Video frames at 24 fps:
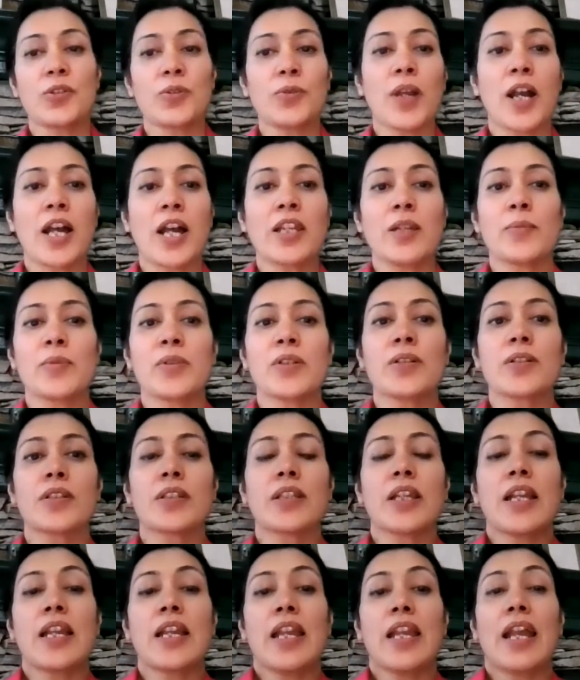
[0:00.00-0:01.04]
no
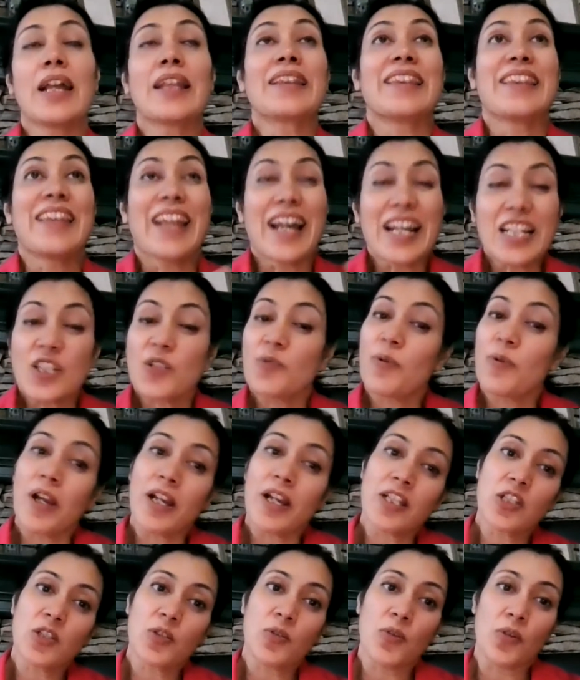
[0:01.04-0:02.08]
animals, and that's why
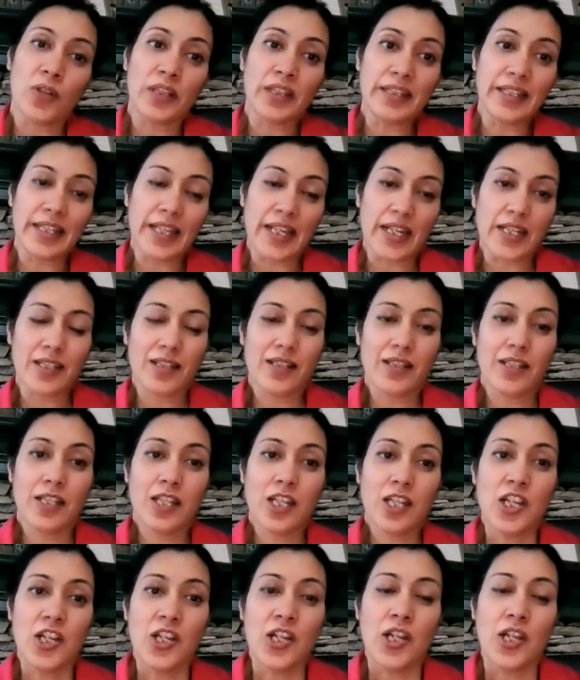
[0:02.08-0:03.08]
it's called dead.